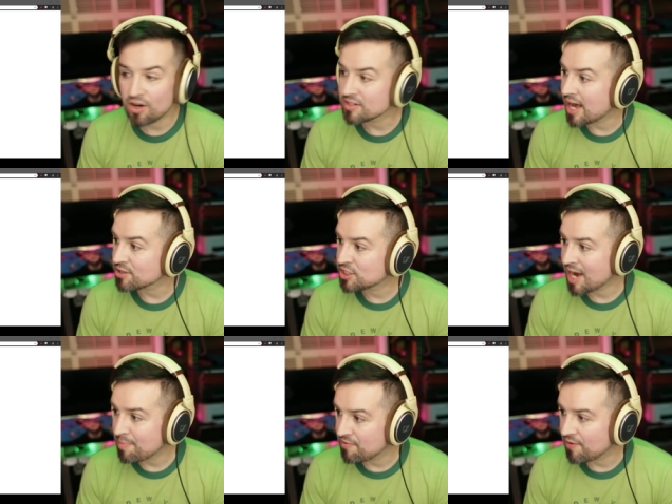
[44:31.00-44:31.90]
out
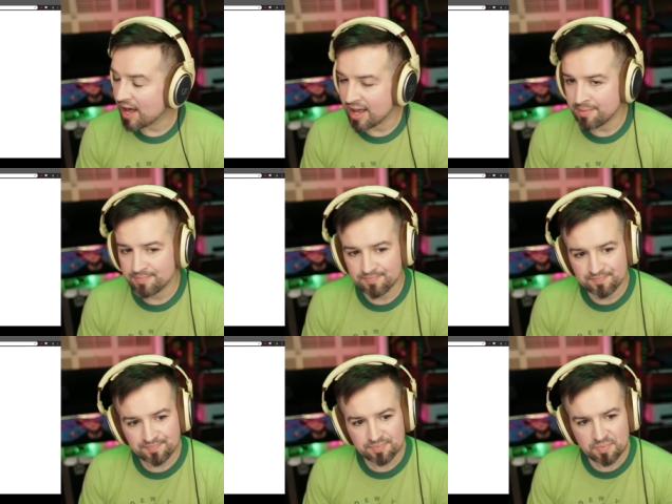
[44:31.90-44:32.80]
Shopify,
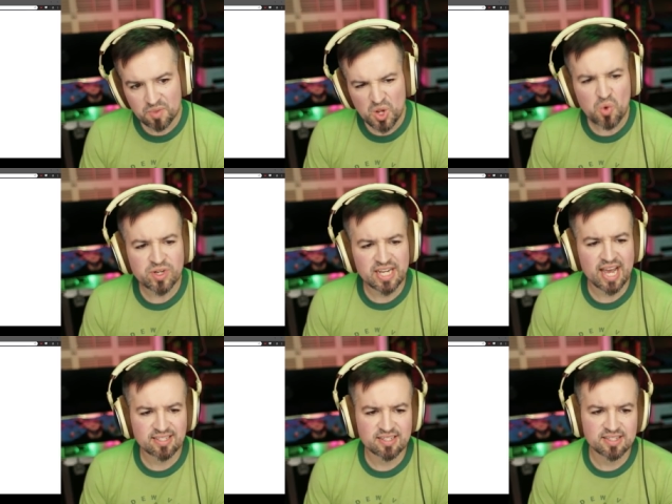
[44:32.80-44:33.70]
which I
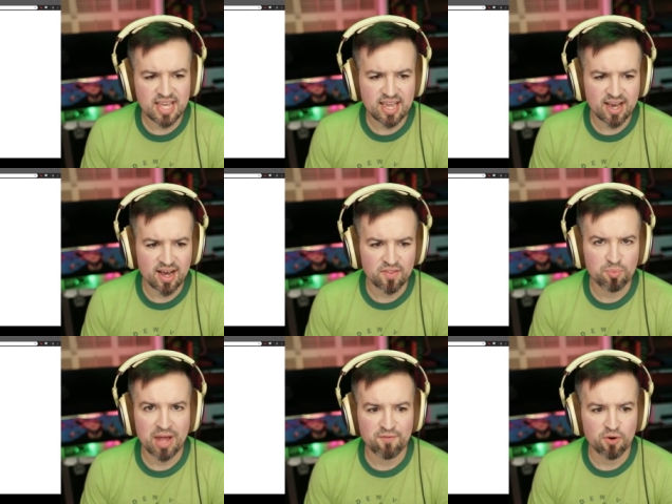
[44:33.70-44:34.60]
guess is the
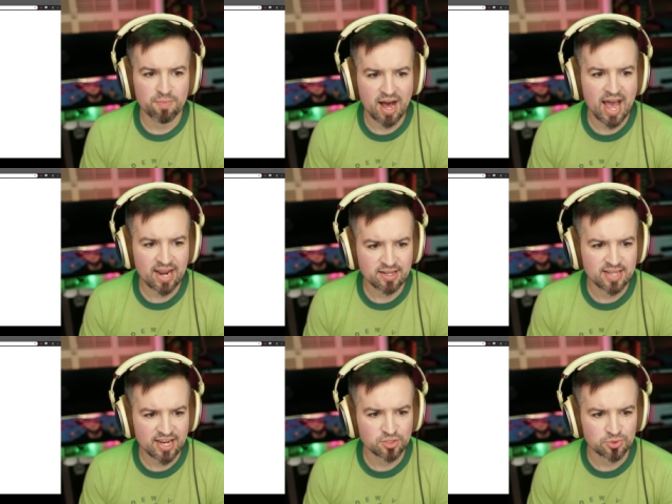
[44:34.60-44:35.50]
platform behind his
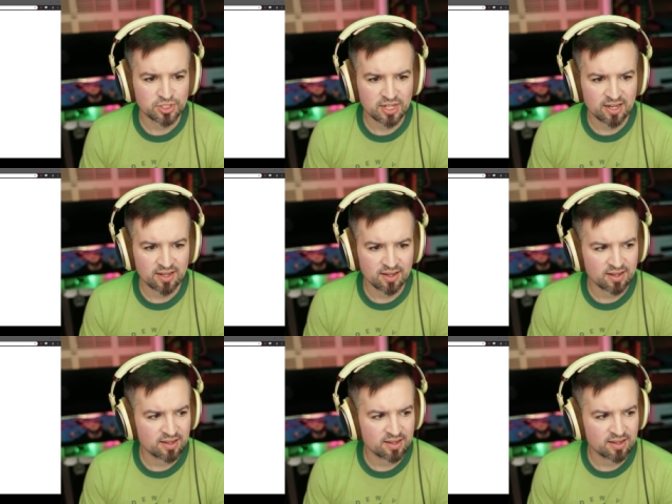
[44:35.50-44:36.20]
actual